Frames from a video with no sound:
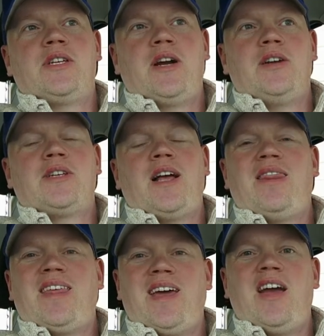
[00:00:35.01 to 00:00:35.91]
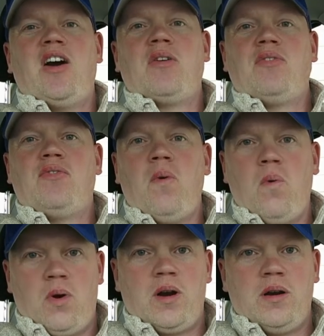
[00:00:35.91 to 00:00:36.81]
It turns out they are
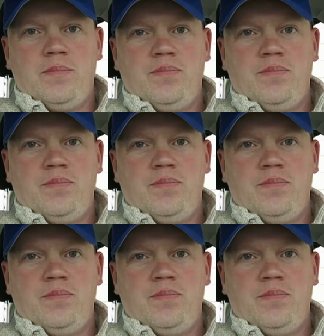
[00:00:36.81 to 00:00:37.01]
4.